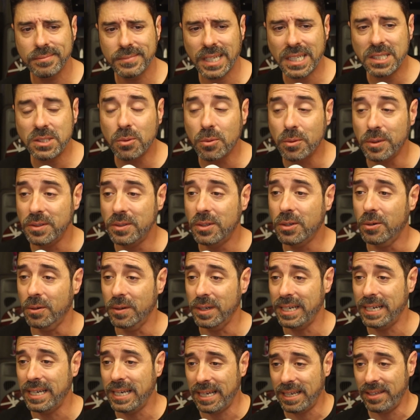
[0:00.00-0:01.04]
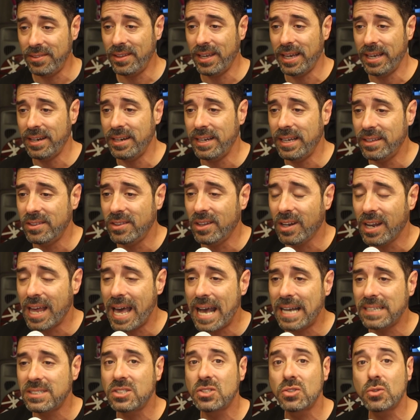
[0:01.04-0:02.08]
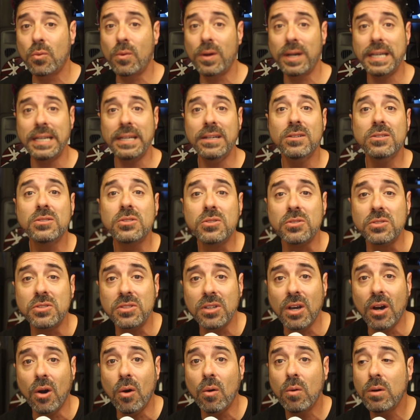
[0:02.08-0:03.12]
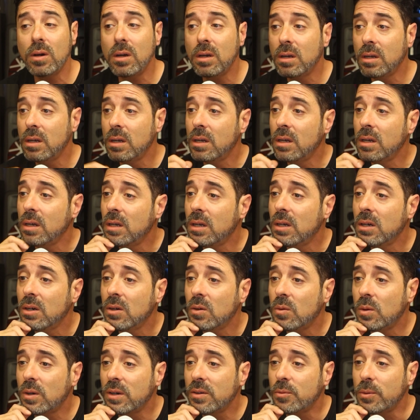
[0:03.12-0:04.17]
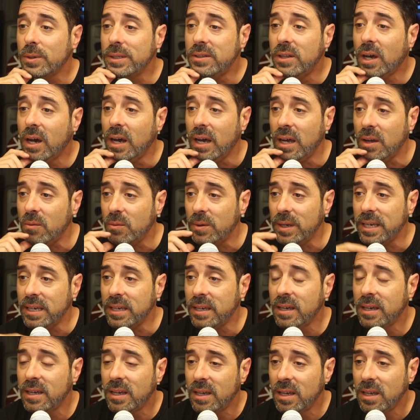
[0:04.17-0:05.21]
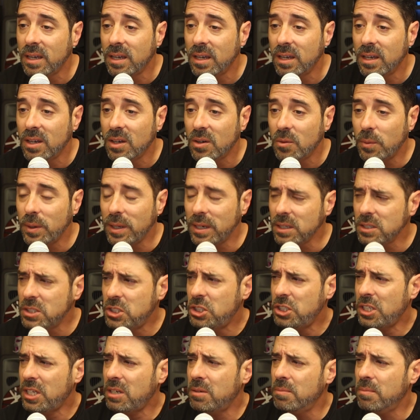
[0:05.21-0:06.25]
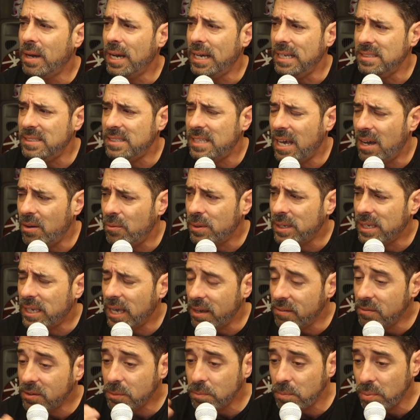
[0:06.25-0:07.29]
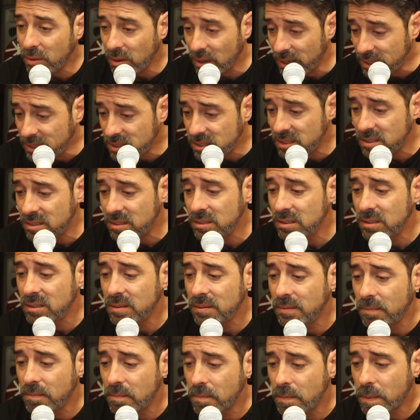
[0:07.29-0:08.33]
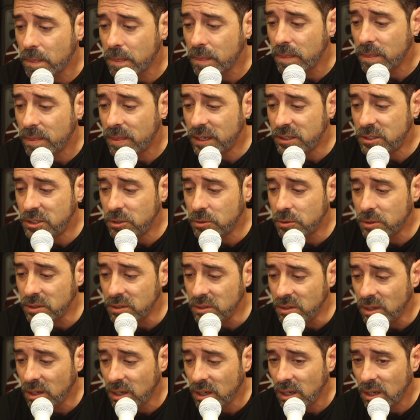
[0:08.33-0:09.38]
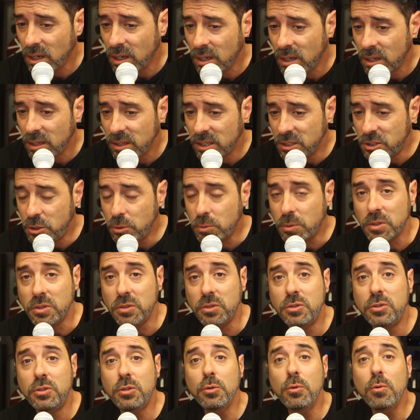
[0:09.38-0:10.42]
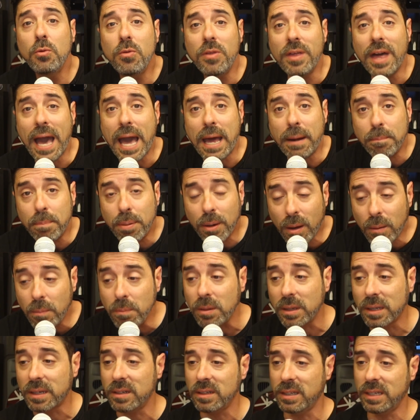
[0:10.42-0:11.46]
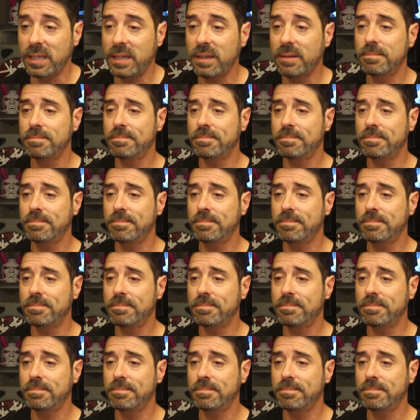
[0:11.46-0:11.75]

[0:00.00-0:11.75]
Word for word: That's what we're doing. And then in the last 20 years or so, what have we done? We legitimized that. We gave it a place that you could do that publicly.